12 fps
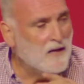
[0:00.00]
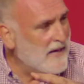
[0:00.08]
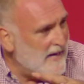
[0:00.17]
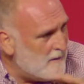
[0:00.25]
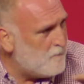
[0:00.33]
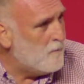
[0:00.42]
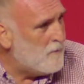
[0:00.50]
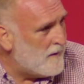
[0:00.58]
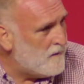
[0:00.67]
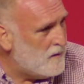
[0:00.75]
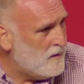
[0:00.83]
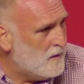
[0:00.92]

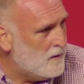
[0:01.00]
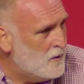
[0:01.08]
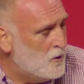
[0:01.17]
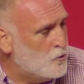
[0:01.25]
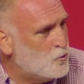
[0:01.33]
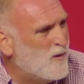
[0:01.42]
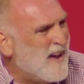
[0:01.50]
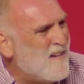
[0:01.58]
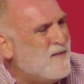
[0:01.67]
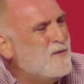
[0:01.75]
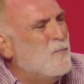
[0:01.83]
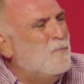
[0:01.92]
everybody to have
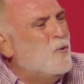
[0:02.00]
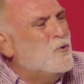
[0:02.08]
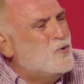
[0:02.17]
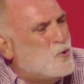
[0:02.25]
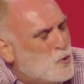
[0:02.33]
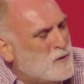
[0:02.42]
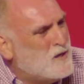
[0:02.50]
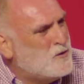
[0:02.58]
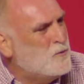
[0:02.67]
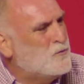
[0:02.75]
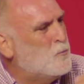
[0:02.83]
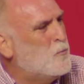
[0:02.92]
an opportunity
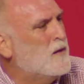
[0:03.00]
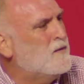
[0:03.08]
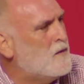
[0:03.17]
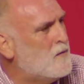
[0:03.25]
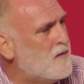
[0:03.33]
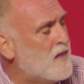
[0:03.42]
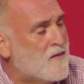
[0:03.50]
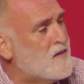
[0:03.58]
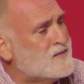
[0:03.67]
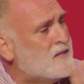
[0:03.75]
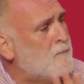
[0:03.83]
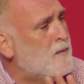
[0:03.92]
to bring their idea.
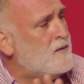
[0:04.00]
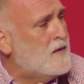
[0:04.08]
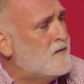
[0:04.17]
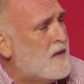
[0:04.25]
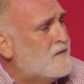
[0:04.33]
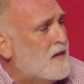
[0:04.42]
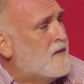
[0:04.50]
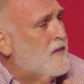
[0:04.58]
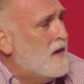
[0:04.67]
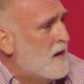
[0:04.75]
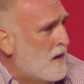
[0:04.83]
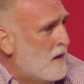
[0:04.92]
Doesn't mean that that
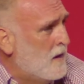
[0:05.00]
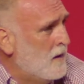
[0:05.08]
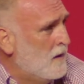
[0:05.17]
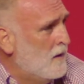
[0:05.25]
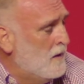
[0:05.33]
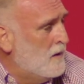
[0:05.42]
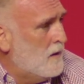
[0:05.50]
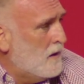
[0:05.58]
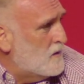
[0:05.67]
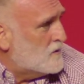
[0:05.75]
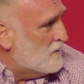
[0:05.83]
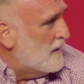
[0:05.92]
idea
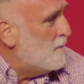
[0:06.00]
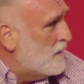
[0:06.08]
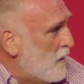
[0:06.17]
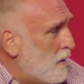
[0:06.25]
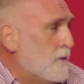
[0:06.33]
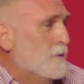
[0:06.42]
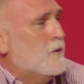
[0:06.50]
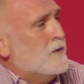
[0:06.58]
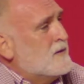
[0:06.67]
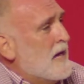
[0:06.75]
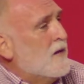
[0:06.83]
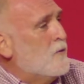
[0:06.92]
is going to be done. You know,
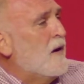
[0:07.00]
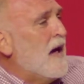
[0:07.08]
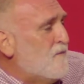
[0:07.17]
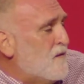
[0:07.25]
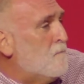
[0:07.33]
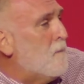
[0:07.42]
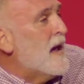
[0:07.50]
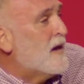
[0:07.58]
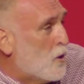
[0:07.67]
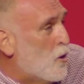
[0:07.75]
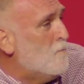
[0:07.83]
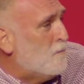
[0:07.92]
it's like you have a
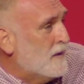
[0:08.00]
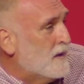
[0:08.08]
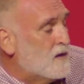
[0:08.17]
bike company